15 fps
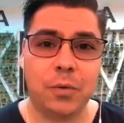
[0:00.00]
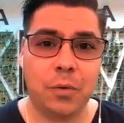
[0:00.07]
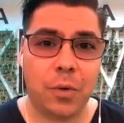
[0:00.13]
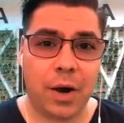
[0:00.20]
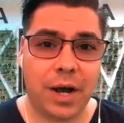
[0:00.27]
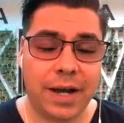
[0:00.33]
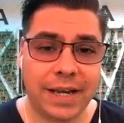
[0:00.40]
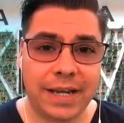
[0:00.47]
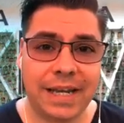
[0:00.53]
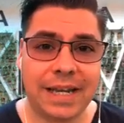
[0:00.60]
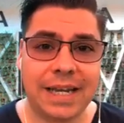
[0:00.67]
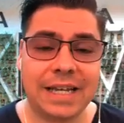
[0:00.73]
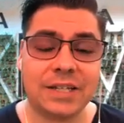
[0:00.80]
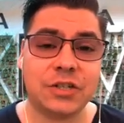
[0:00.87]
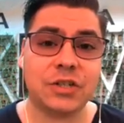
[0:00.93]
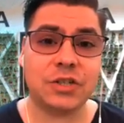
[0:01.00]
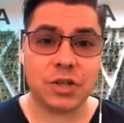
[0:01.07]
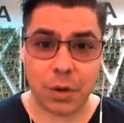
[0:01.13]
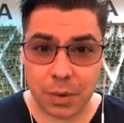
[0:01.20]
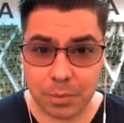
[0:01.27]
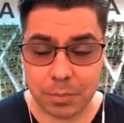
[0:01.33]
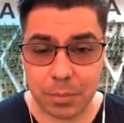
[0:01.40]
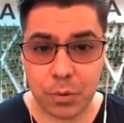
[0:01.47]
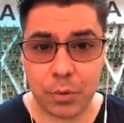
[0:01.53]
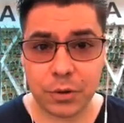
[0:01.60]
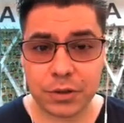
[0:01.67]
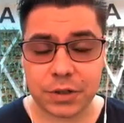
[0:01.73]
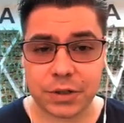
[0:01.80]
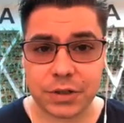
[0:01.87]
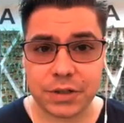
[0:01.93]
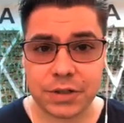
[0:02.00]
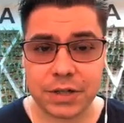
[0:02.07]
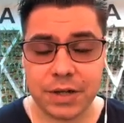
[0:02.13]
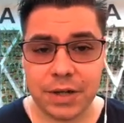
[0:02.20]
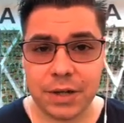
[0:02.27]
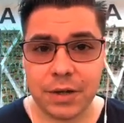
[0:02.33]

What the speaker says: why it's so important